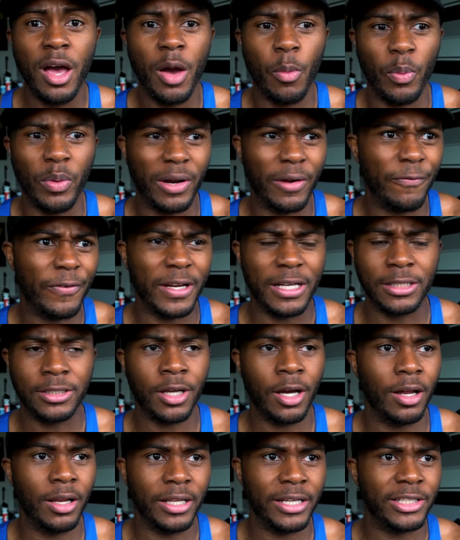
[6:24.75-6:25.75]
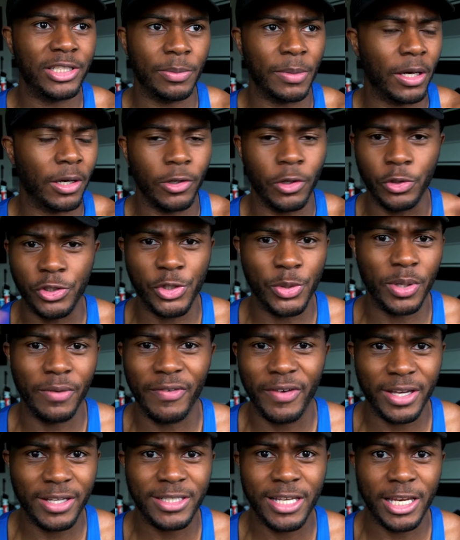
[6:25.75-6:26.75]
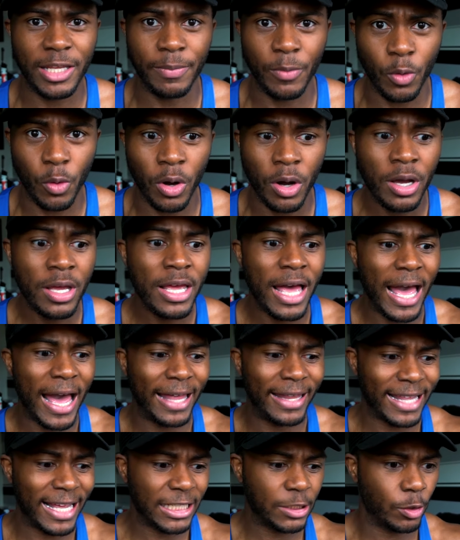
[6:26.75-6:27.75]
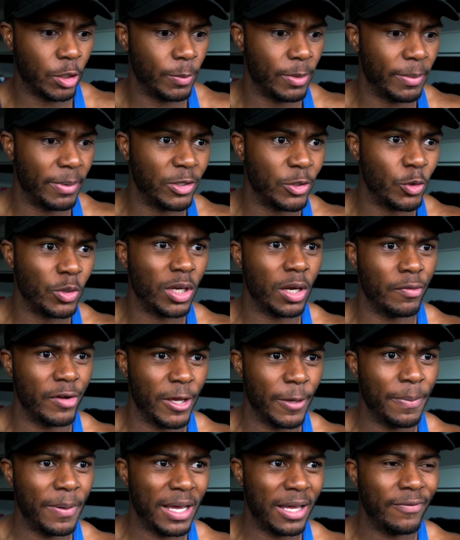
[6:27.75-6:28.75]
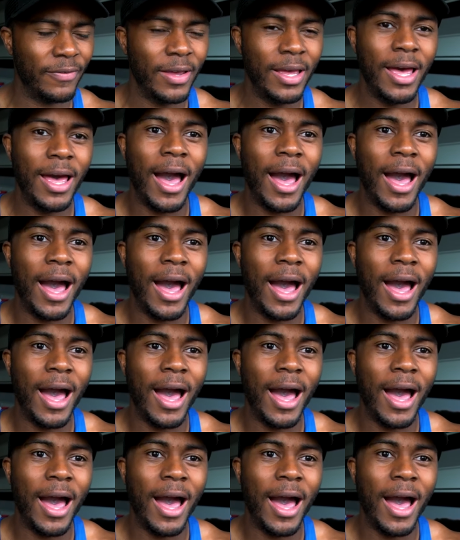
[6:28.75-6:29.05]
When I finish college, I'm not going to go to university anymore, and that's going to be my new career path.